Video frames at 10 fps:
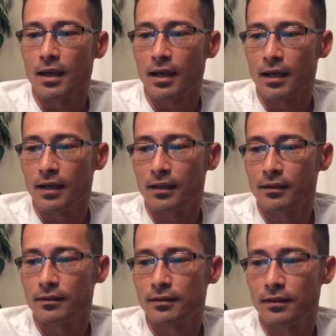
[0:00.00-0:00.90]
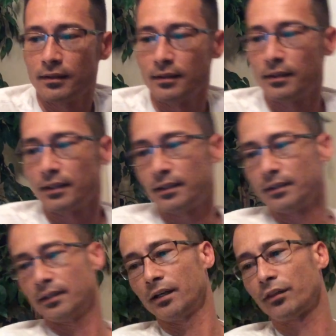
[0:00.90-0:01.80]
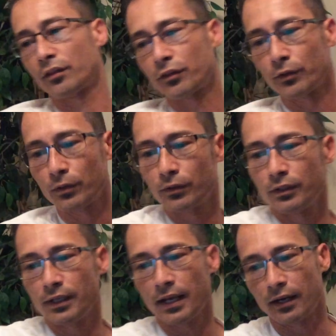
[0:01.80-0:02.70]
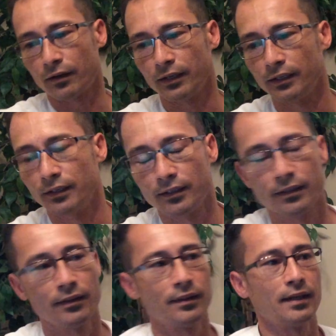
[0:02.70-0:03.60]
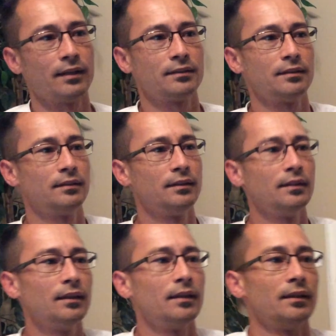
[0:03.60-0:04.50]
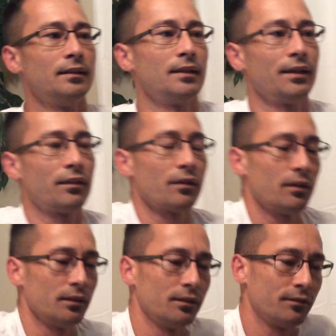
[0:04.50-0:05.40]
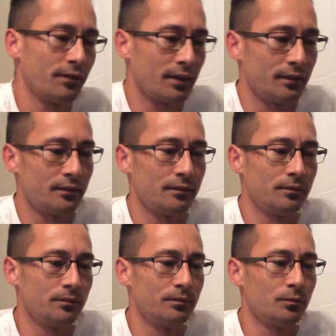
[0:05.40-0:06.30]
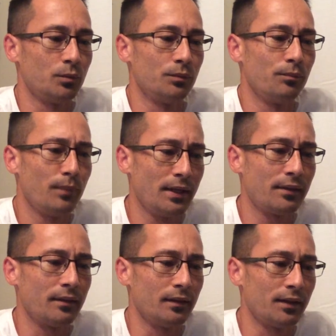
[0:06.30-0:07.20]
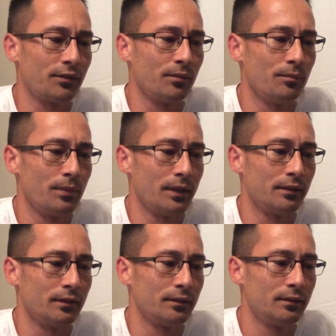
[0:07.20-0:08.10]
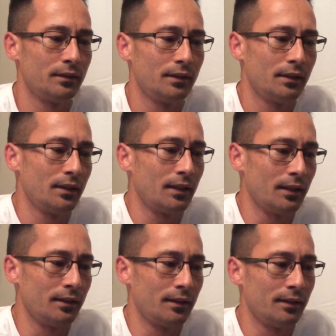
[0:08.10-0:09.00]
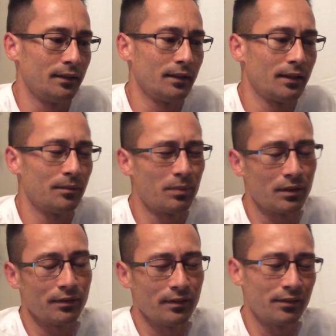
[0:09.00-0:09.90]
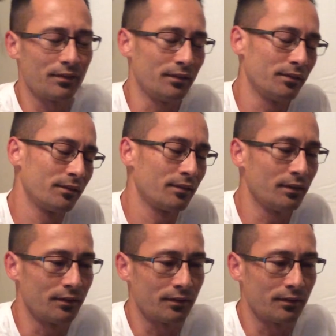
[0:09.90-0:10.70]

And a third area that I thought of that would make the lesson better, and again, part of this is